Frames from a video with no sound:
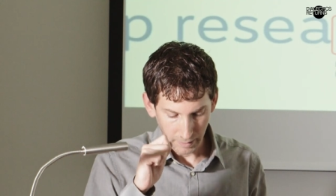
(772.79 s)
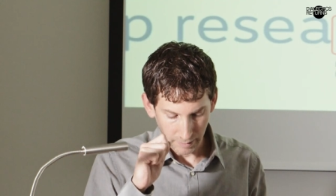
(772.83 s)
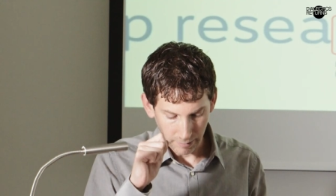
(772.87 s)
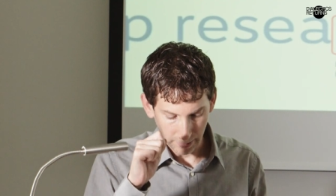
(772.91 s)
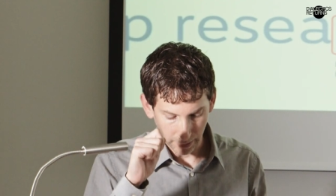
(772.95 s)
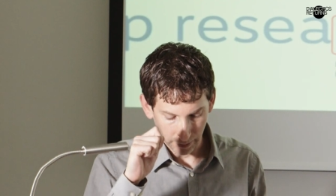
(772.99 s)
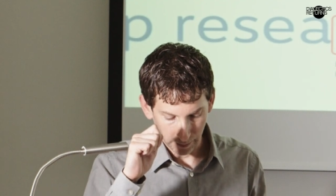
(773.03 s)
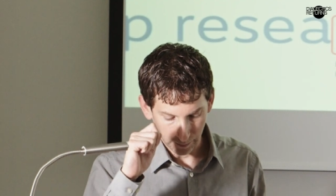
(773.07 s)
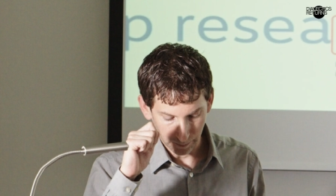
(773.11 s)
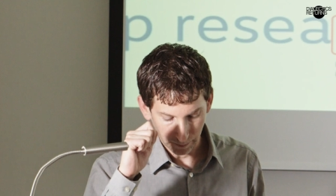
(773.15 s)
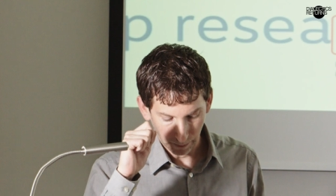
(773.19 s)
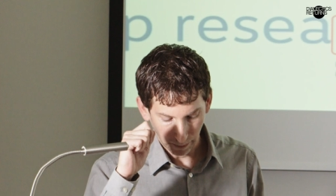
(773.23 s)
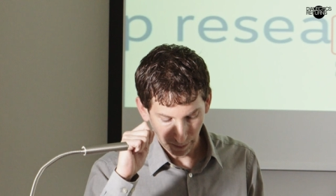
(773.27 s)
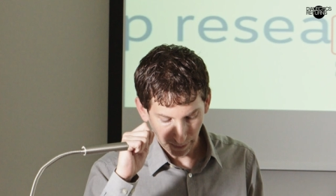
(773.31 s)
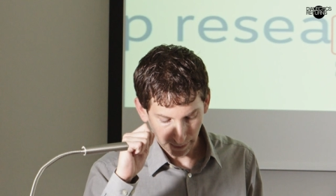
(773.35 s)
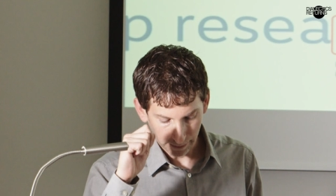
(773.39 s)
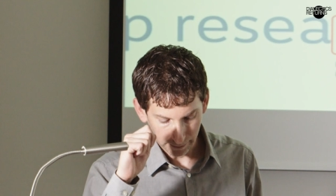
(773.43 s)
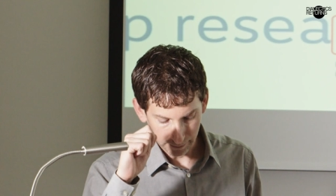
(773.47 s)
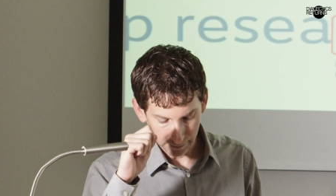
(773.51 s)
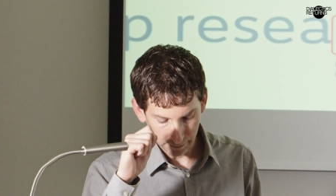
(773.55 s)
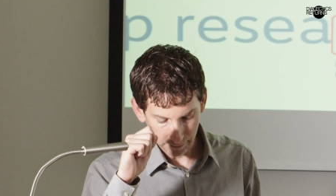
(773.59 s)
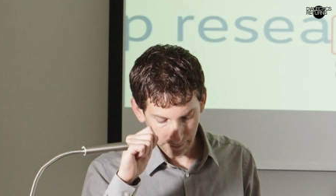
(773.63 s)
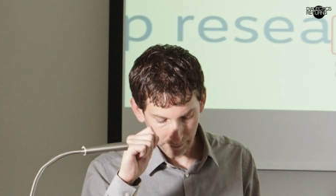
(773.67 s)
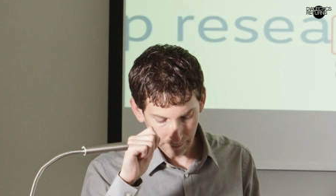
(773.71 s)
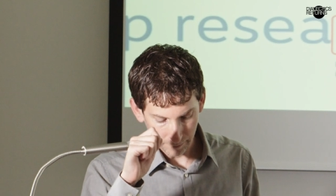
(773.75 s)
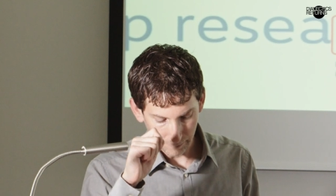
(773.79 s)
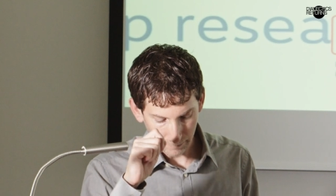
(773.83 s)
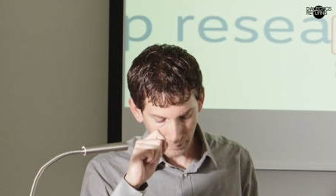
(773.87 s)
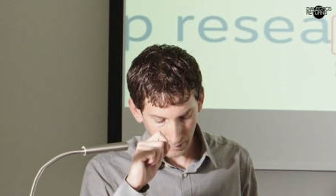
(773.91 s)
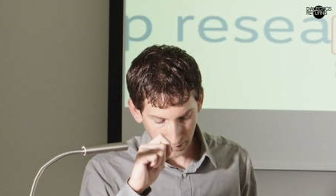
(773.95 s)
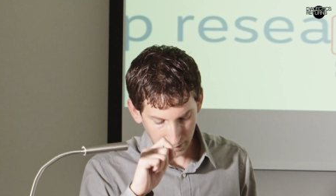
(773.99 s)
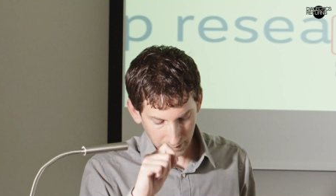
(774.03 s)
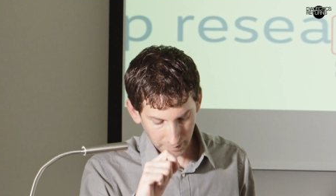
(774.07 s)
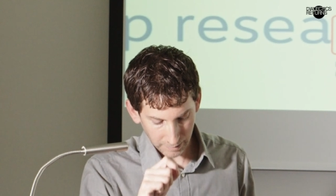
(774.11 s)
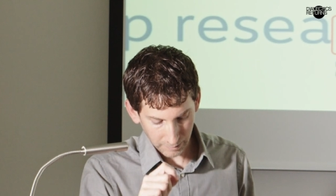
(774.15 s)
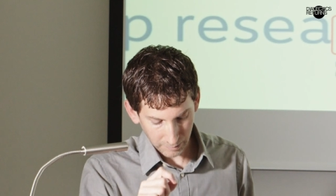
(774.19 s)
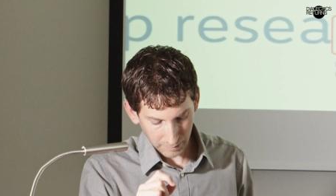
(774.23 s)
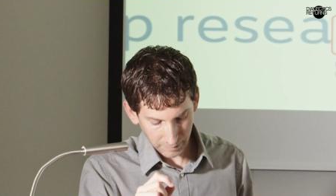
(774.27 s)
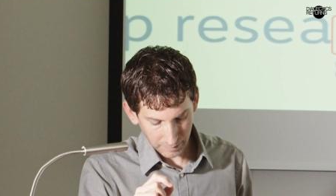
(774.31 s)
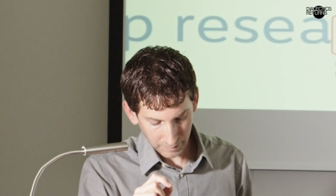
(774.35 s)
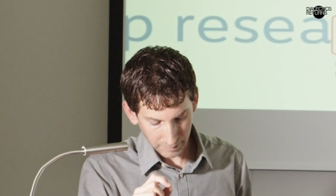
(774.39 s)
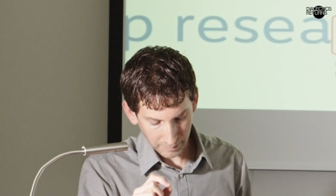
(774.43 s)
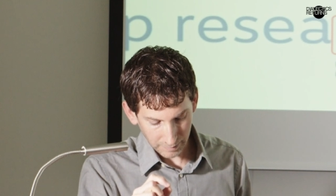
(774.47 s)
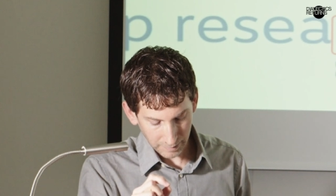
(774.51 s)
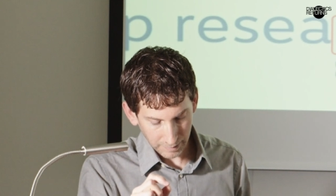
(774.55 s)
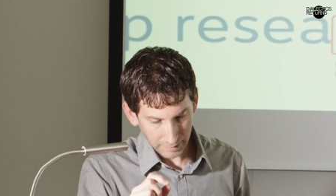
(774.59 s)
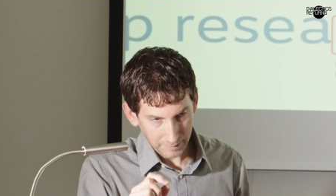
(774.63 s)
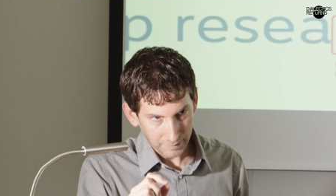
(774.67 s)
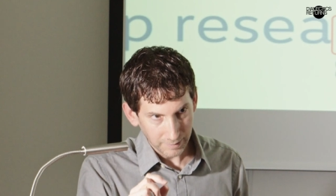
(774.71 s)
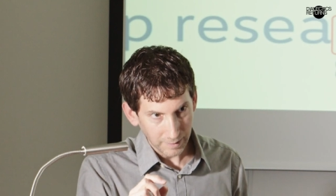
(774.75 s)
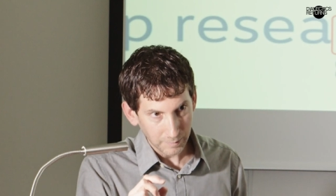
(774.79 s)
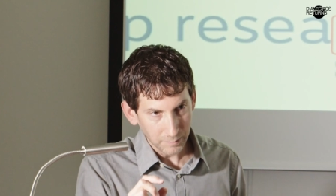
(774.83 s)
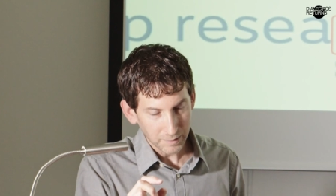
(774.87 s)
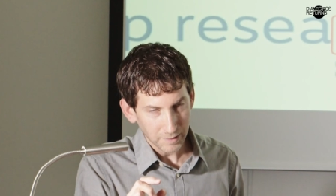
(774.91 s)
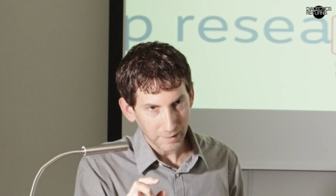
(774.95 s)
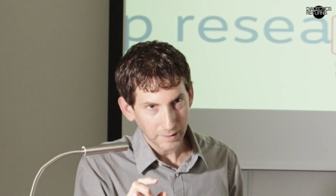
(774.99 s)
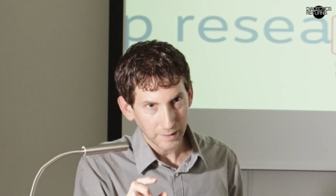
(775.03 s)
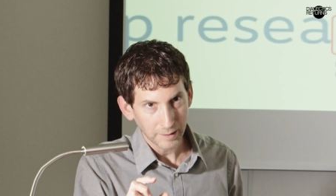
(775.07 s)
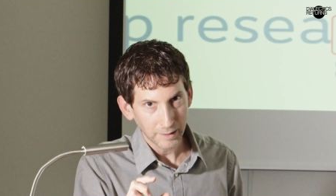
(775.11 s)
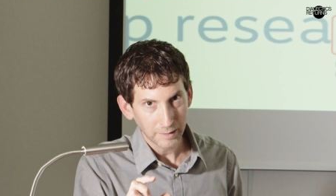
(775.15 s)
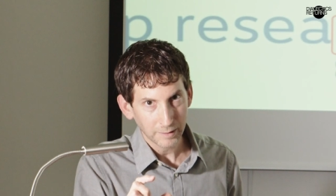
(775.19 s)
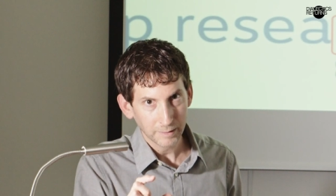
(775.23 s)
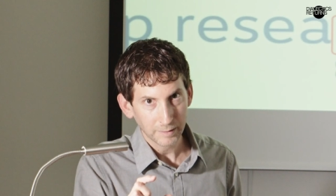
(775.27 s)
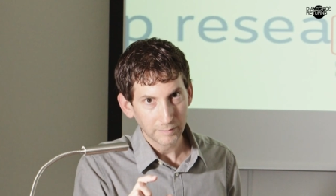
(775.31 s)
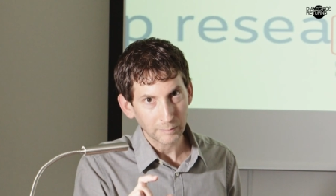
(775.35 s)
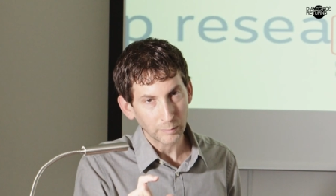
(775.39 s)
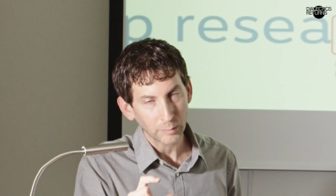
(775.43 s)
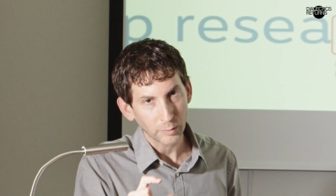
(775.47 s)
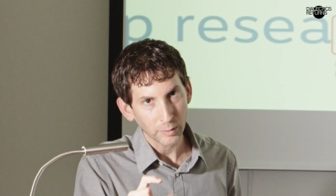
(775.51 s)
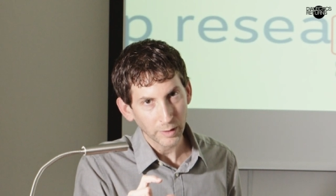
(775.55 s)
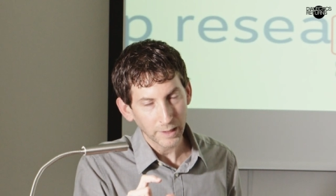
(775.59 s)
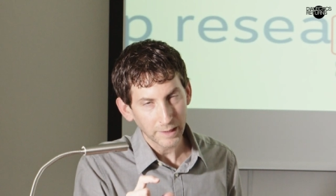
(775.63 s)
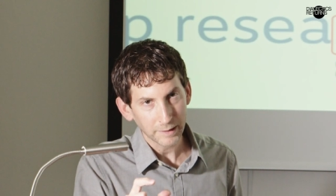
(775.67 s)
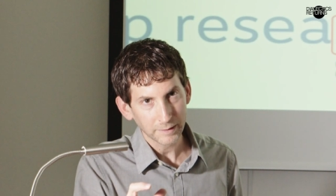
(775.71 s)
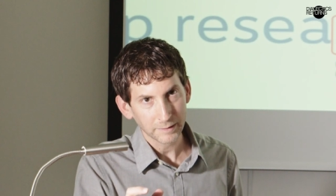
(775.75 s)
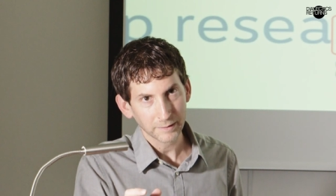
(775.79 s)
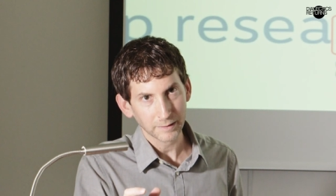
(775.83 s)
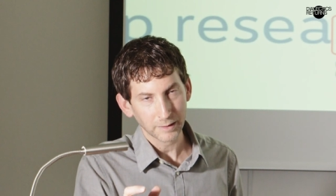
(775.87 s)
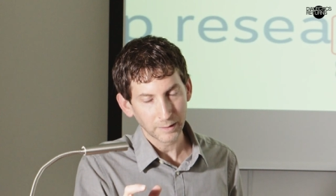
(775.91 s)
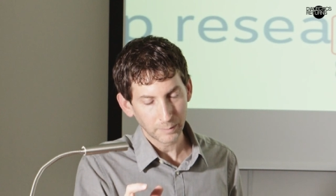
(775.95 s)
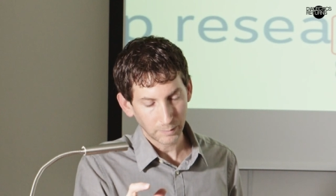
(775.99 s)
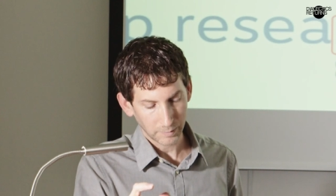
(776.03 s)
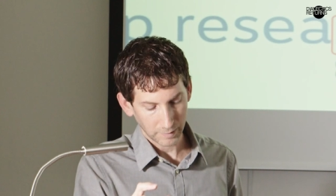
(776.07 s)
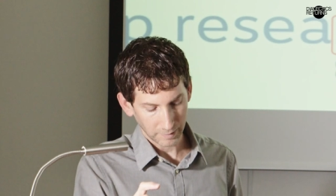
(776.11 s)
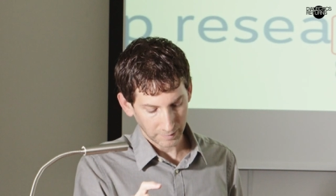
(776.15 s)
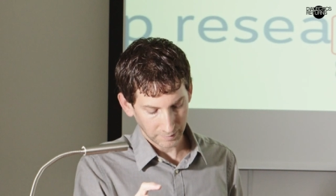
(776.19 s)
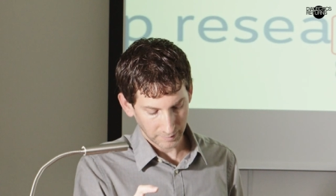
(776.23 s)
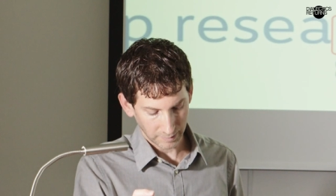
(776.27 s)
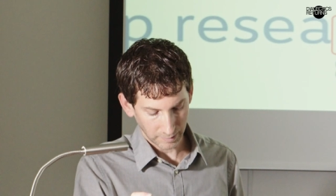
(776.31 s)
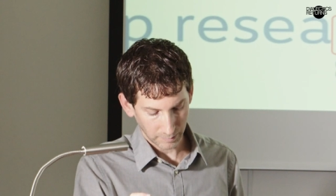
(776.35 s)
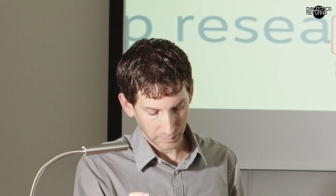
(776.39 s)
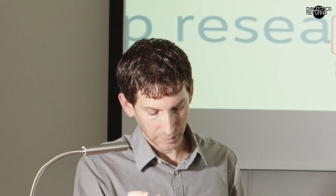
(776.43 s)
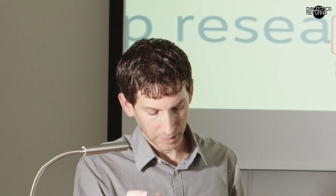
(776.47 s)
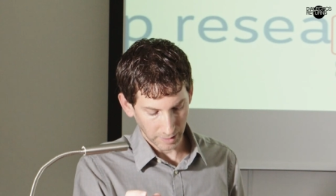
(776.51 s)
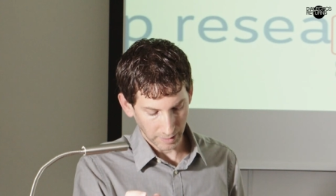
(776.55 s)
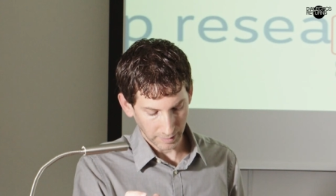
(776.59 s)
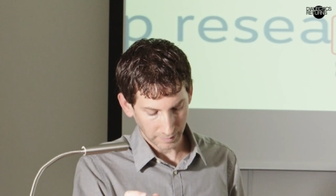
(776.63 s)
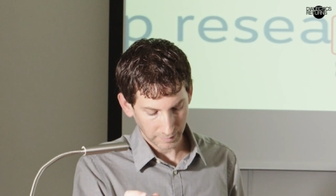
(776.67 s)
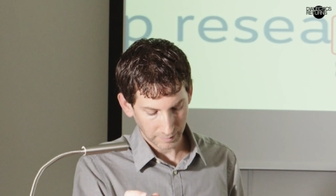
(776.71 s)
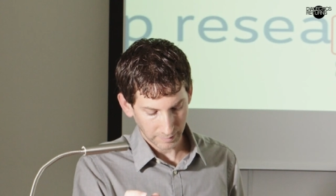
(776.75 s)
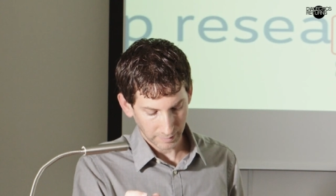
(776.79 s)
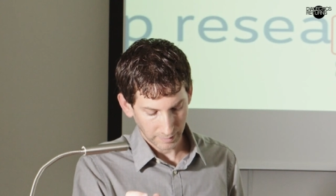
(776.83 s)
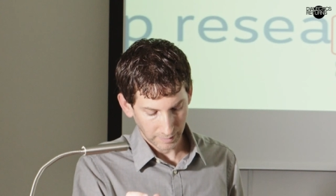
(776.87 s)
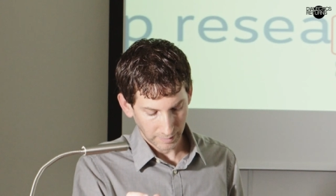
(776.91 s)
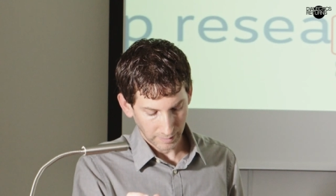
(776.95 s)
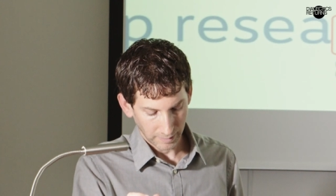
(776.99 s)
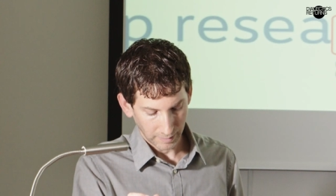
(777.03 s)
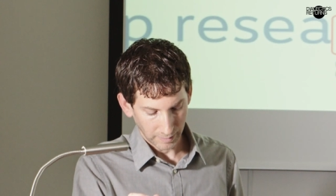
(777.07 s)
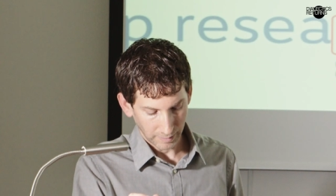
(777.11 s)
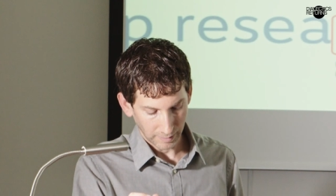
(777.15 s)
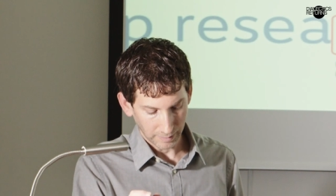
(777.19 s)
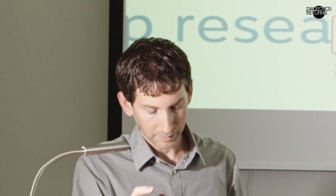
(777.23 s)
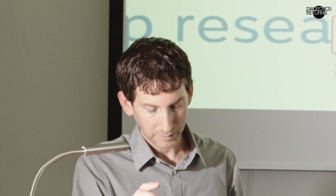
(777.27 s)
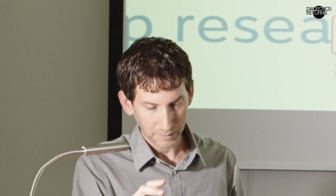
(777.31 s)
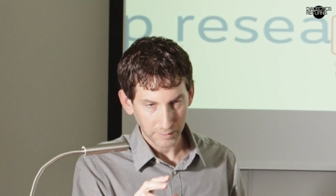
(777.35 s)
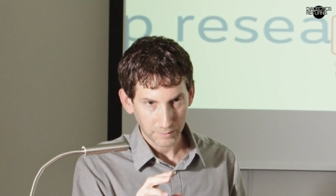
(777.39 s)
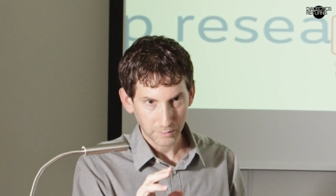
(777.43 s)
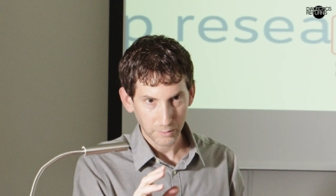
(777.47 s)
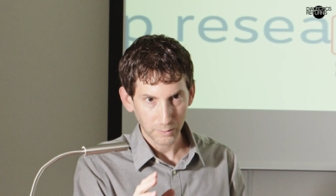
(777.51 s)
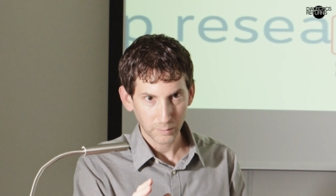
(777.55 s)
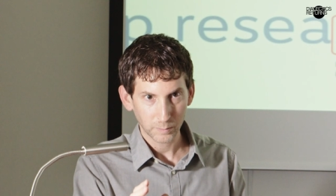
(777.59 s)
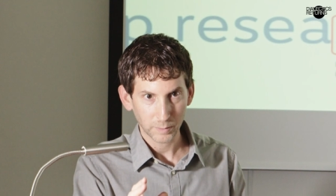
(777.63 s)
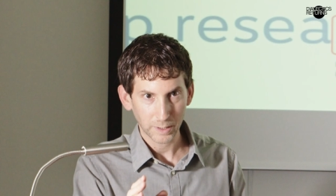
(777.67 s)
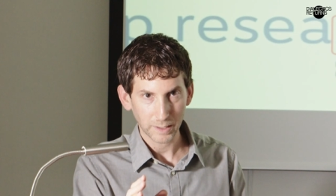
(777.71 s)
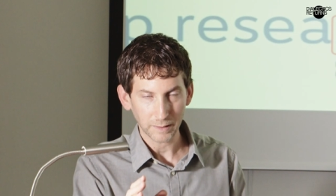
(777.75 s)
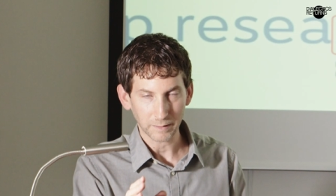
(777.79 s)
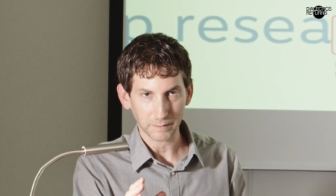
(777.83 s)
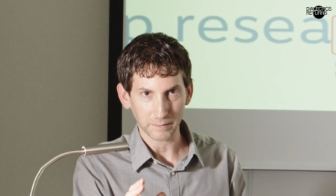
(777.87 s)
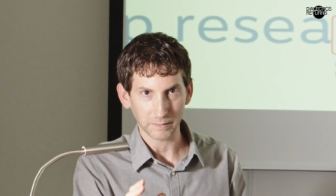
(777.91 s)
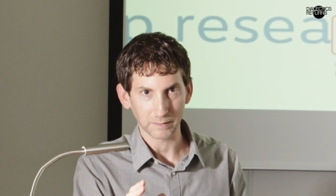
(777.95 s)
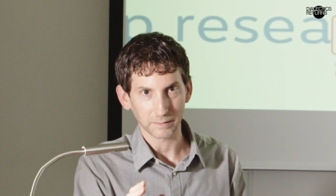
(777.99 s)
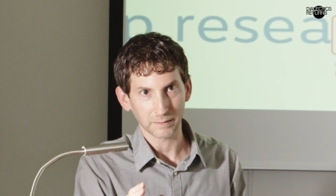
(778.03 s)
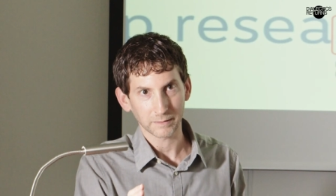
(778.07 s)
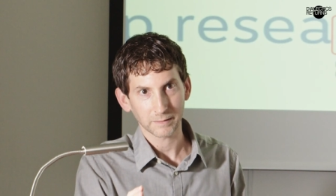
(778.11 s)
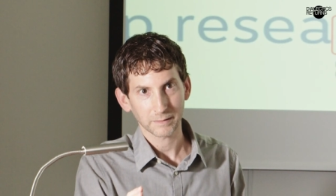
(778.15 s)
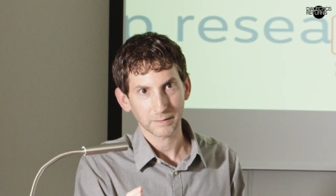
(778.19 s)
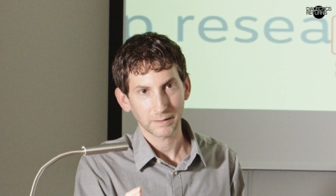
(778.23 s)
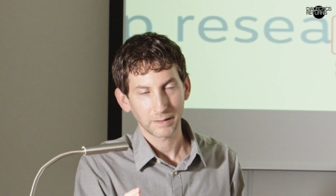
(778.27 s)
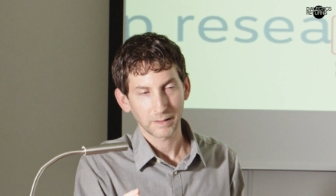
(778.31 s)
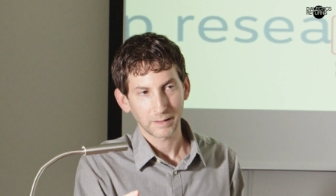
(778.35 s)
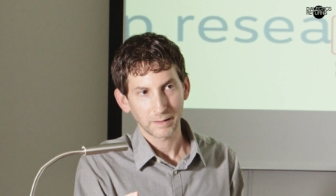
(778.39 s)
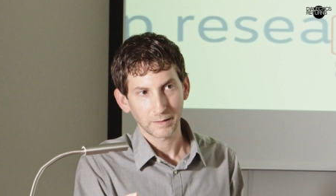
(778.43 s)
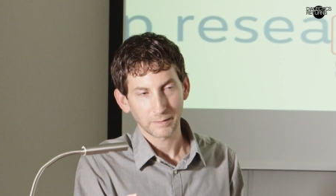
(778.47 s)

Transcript: Um, first, it seems that he breaks up the subject into two pieces